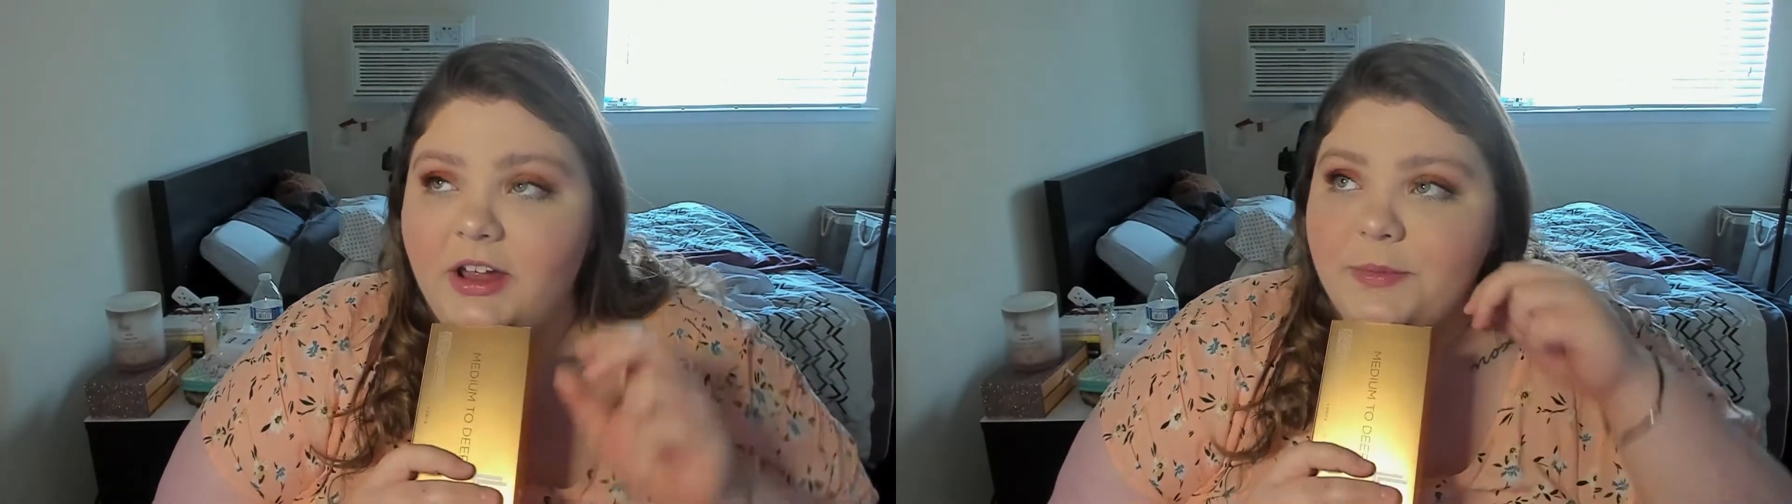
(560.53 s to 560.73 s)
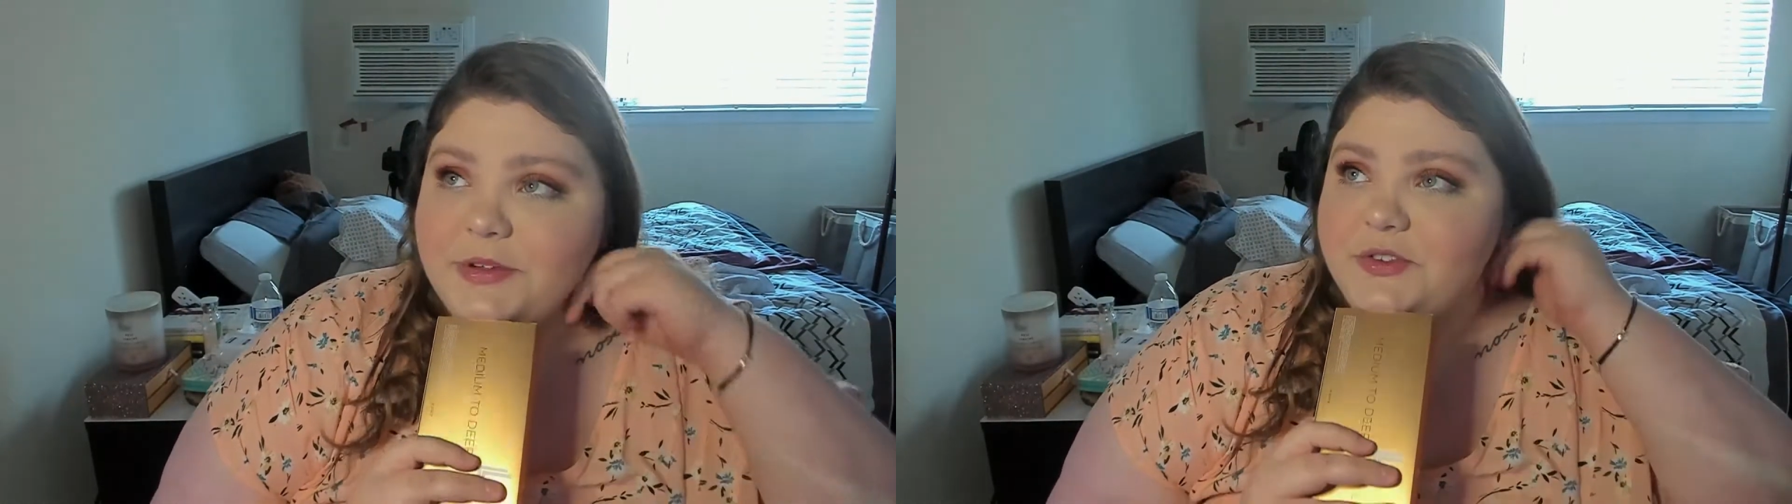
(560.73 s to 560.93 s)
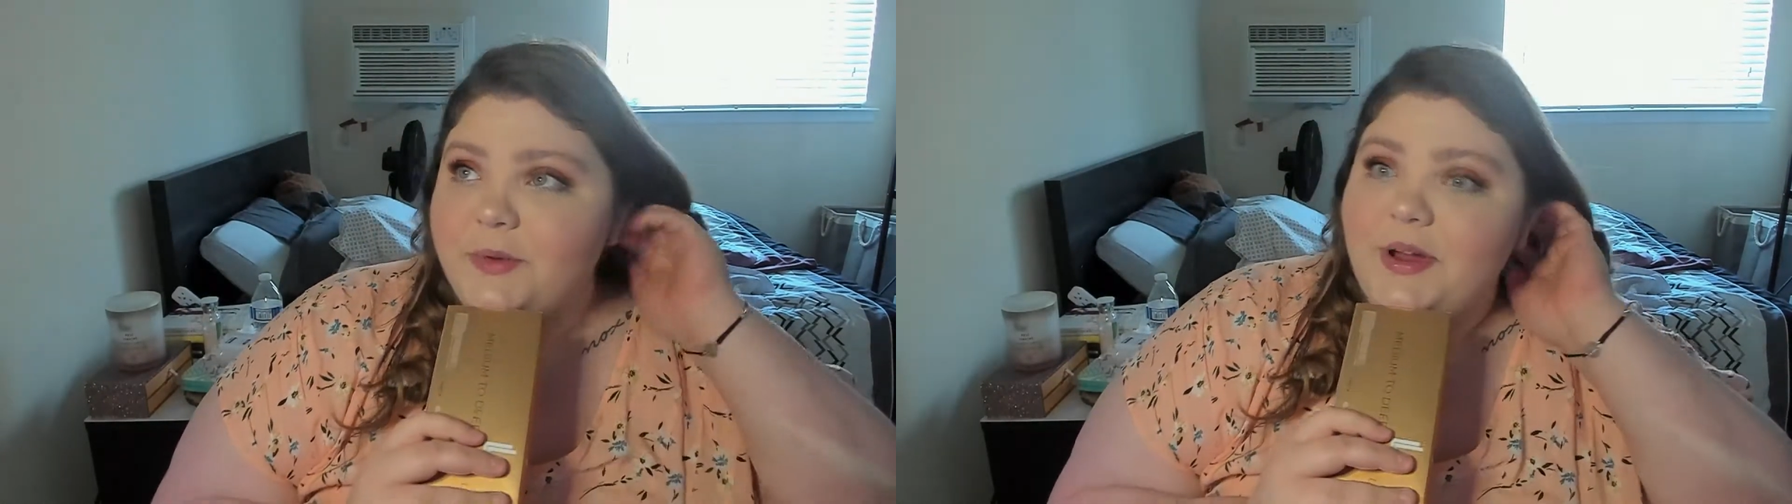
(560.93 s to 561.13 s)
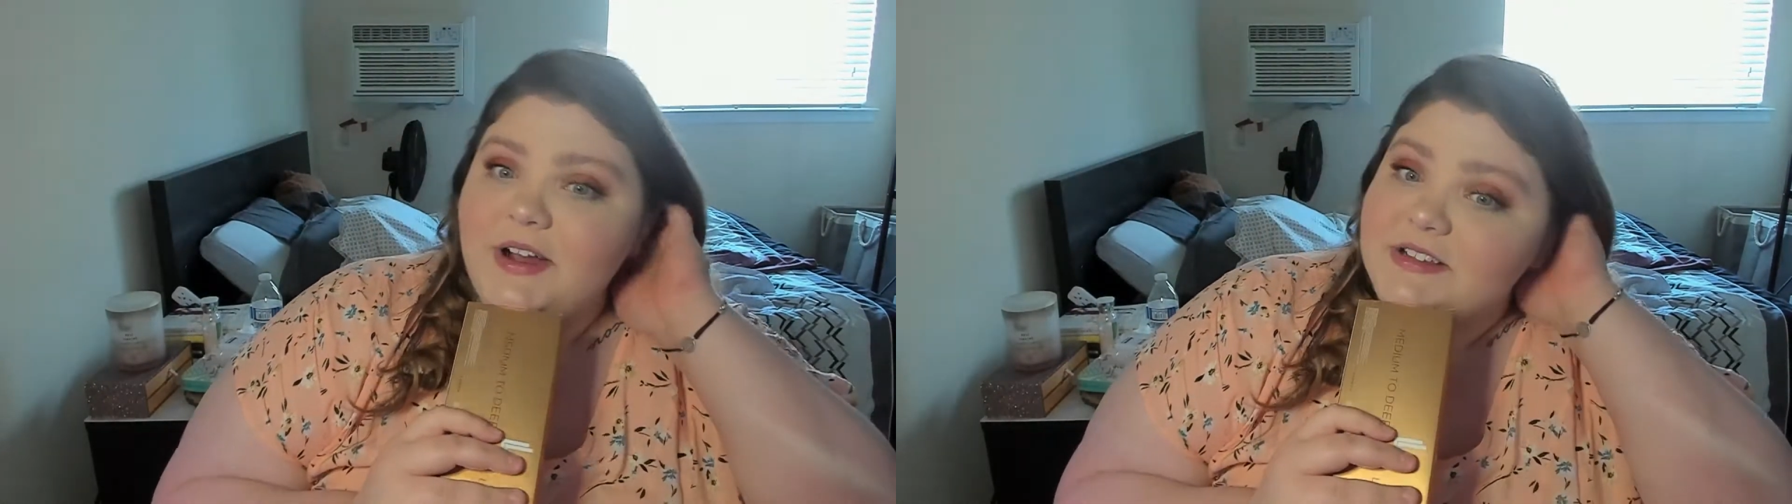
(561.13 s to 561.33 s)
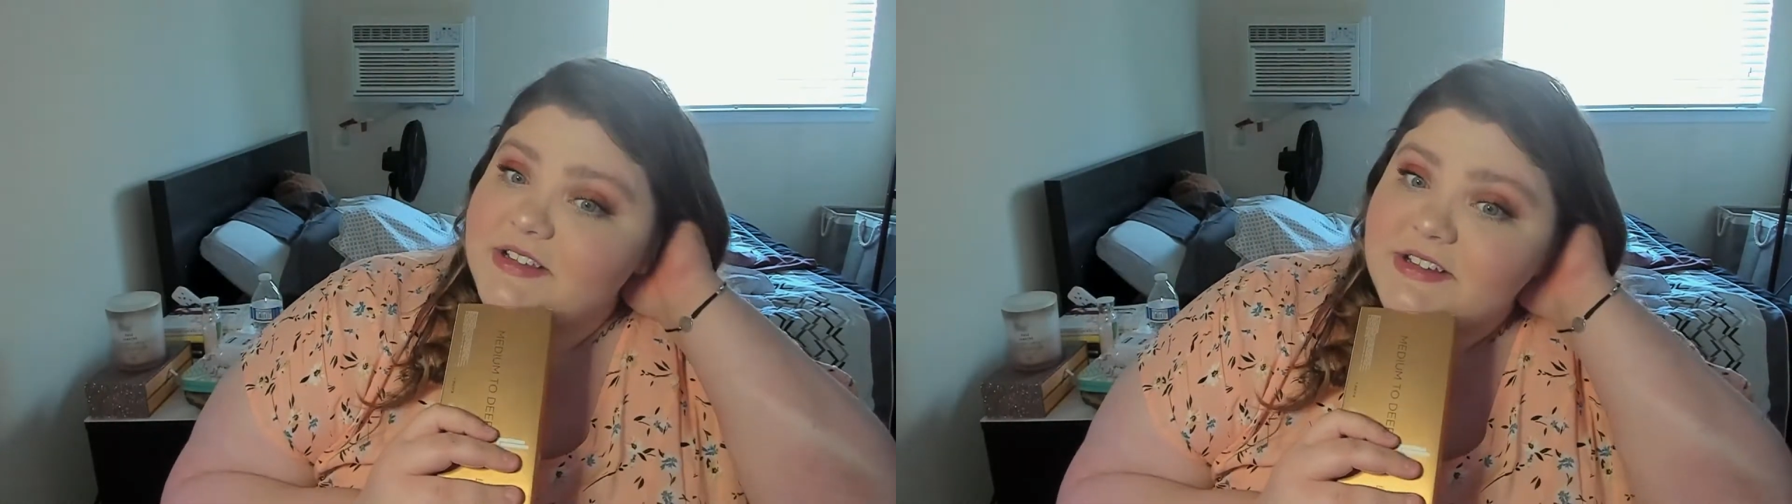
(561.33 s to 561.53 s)
mystery
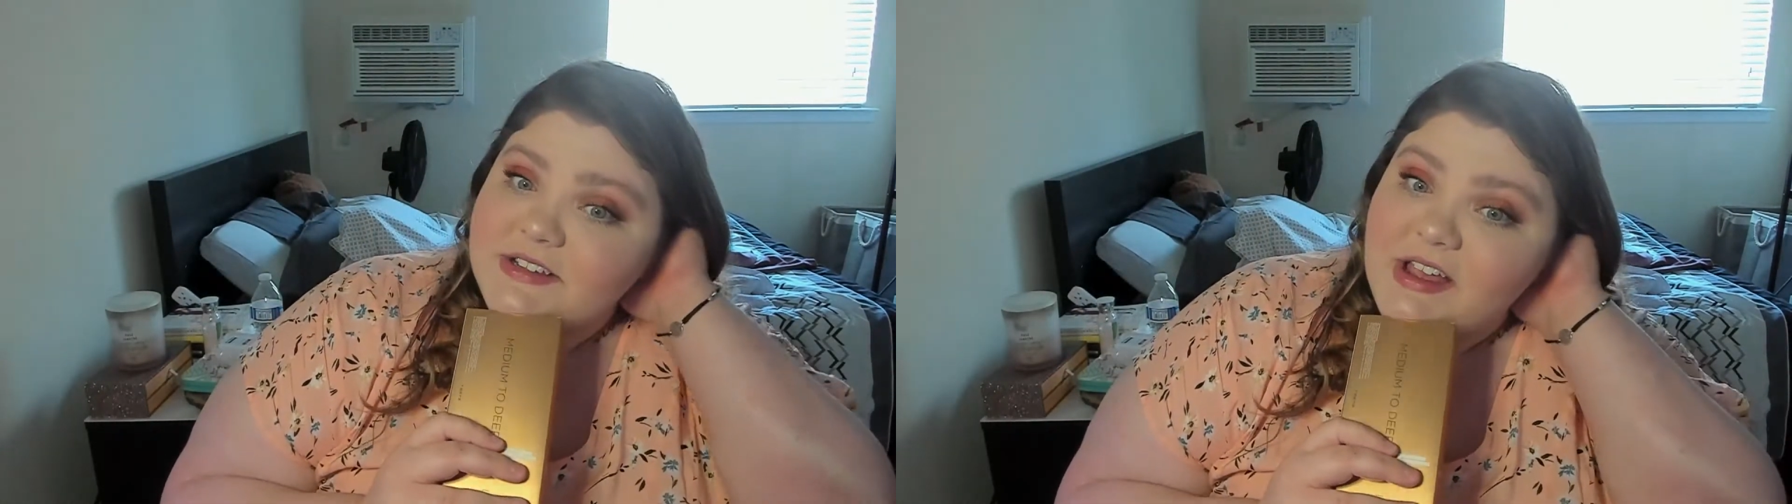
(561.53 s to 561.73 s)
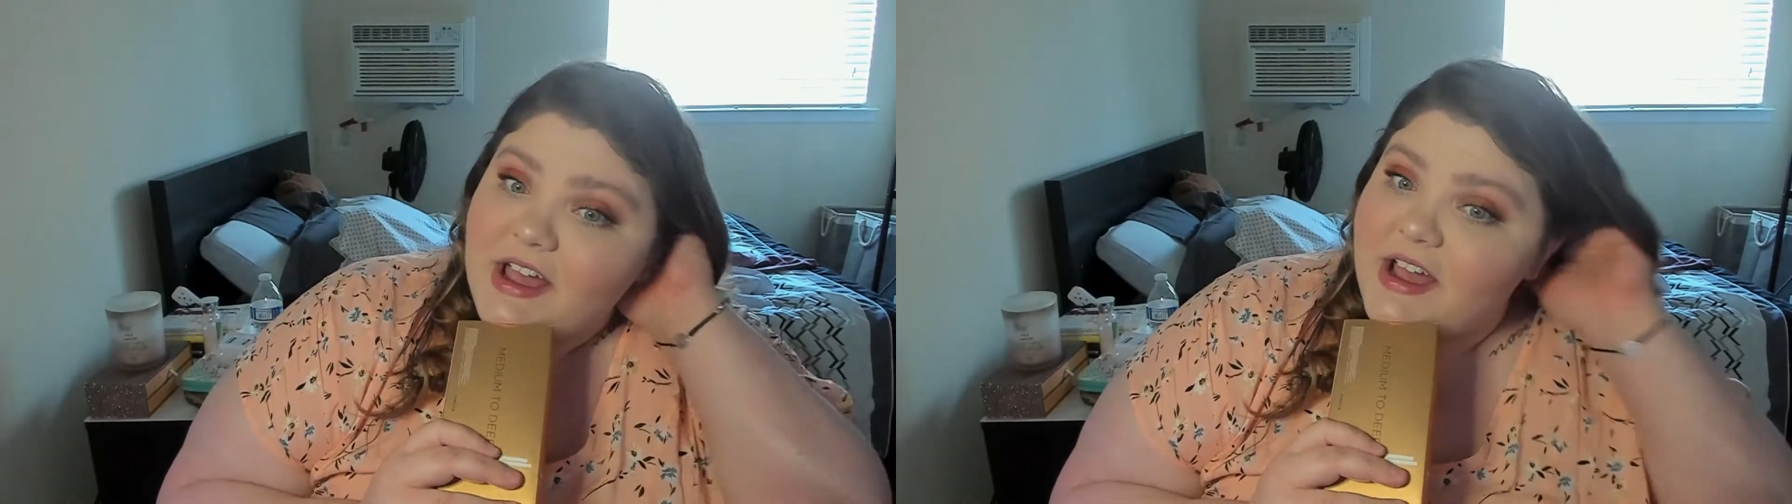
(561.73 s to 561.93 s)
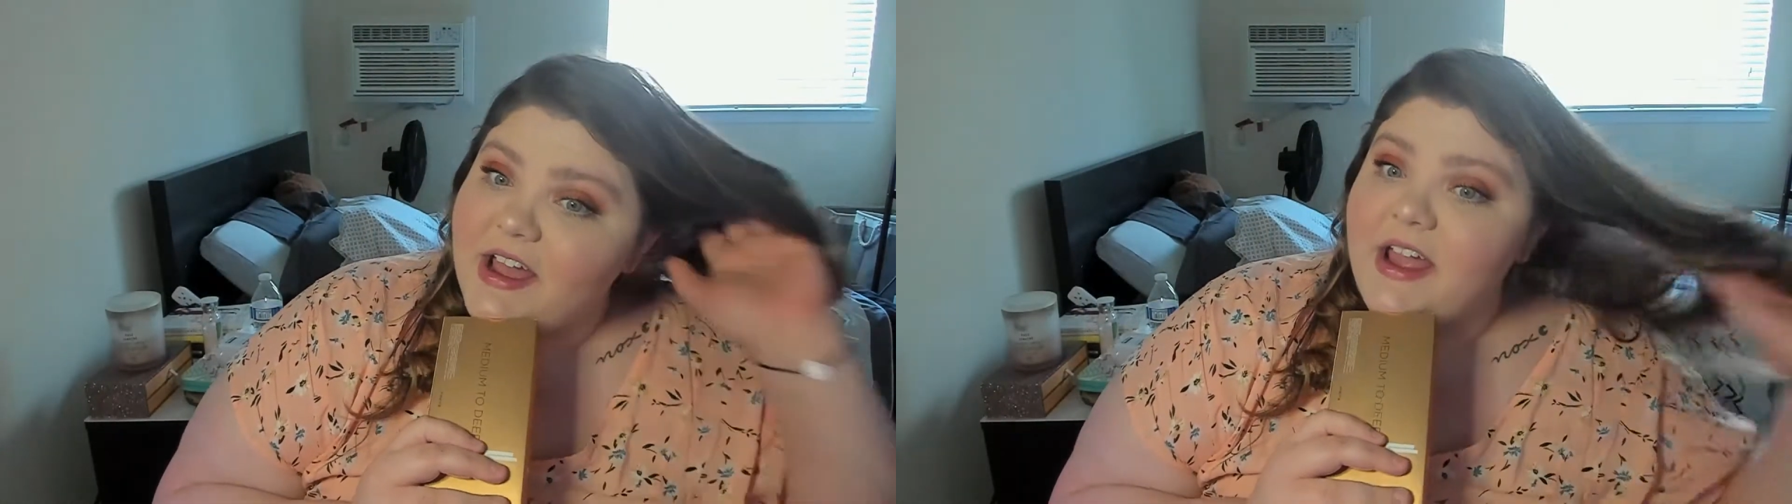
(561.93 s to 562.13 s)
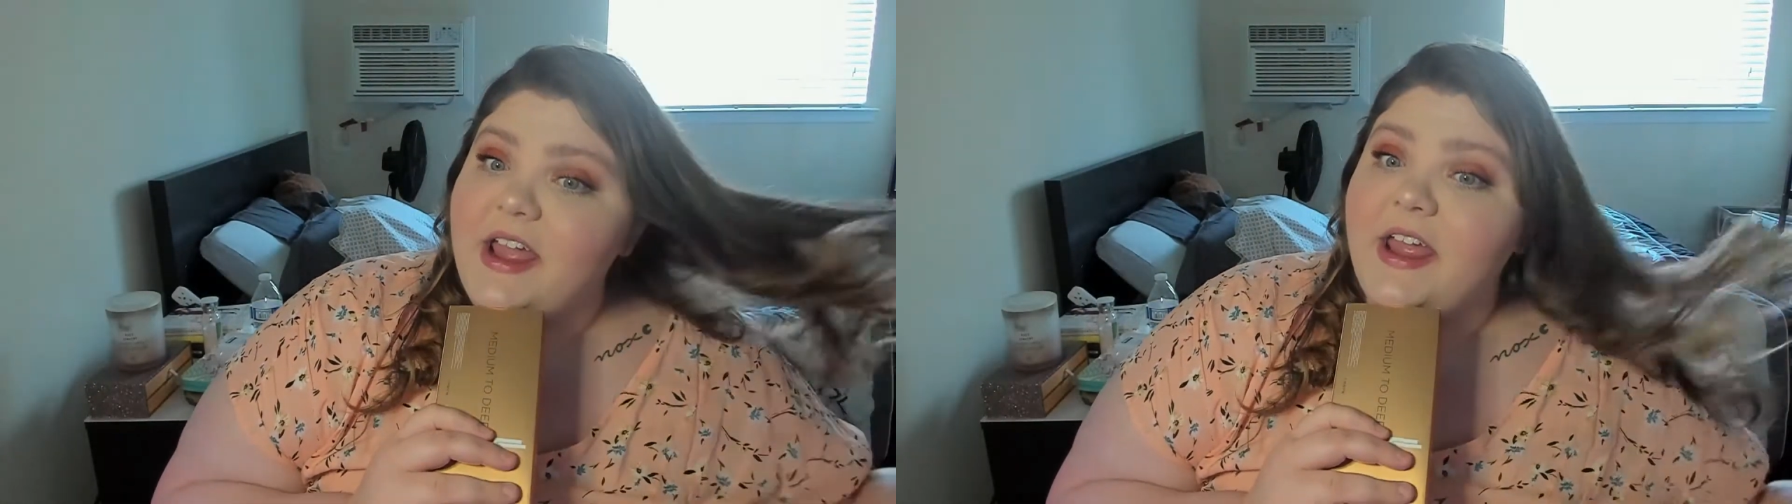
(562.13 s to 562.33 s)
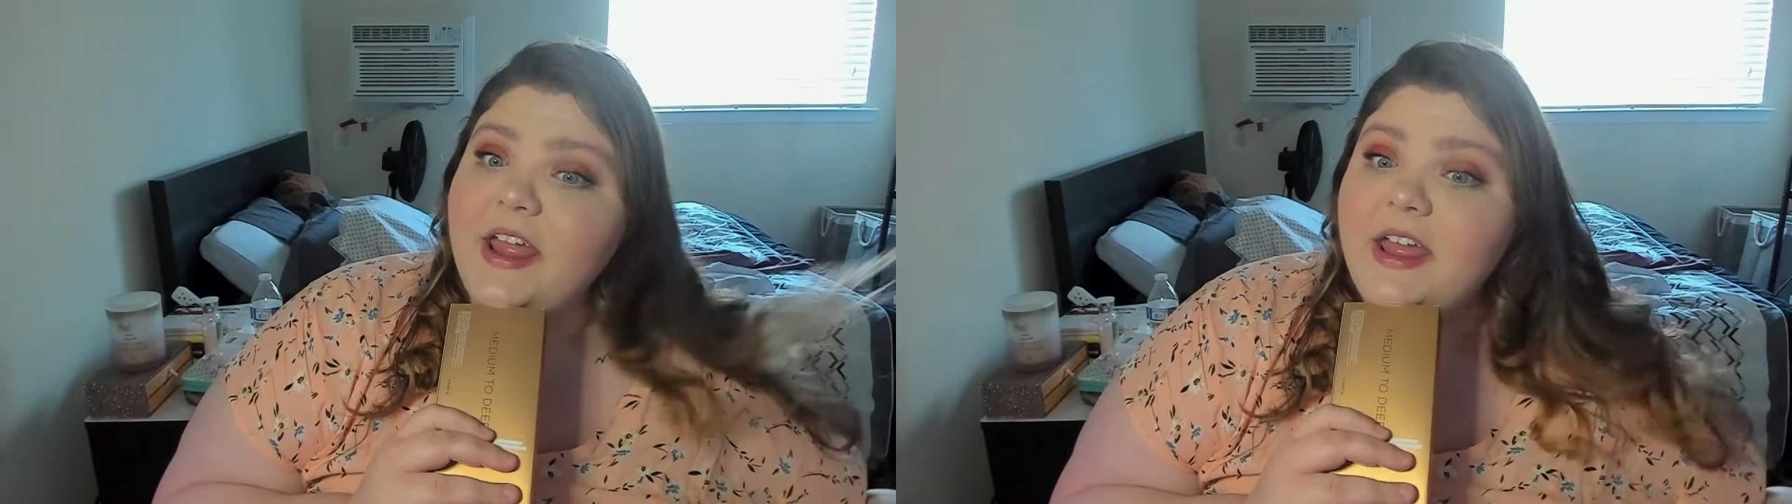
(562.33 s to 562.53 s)
boxes. I